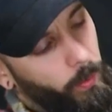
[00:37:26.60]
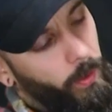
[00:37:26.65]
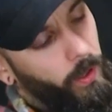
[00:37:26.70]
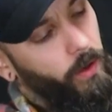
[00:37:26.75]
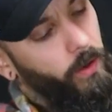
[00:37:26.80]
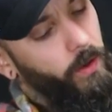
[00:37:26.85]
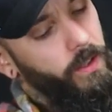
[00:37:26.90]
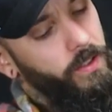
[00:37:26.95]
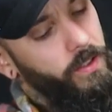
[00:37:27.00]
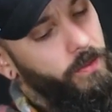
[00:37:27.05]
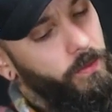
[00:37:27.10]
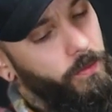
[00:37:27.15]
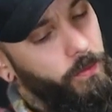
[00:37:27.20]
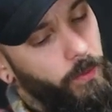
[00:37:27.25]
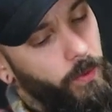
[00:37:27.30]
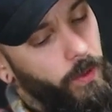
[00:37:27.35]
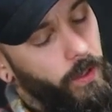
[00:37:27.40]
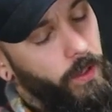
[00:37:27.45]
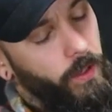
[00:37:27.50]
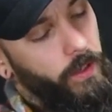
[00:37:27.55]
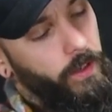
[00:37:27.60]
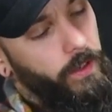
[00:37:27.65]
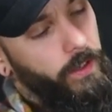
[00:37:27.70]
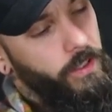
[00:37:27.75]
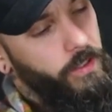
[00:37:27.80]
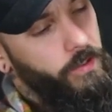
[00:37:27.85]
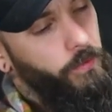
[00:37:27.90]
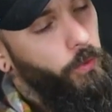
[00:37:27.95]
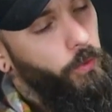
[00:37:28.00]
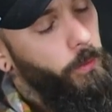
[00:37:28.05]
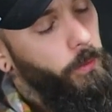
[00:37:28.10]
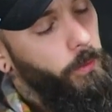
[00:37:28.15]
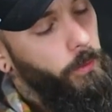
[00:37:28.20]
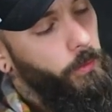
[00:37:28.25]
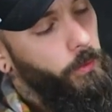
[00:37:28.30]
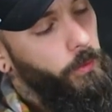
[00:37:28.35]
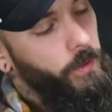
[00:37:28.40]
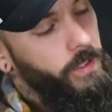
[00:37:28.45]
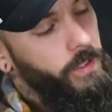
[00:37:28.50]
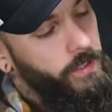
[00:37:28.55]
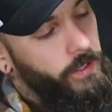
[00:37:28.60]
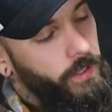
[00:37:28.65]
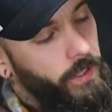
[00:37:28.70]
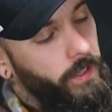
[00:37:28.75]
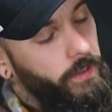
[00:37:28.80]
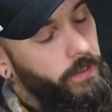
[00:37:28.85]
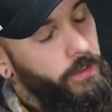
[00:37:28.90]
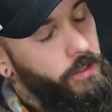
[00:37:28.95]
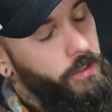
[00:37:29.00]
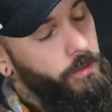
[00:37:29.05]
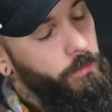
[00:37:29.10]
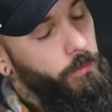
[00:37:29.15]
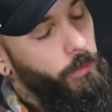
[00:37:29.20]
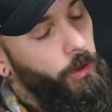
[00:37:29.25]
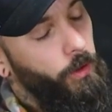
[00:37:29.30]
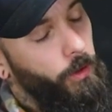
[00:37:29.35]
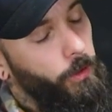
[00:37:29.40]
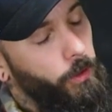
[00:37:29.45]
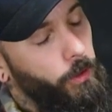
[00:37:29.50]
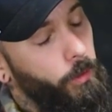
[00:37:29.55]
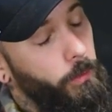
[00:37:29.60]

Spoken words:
about as formidable as like this small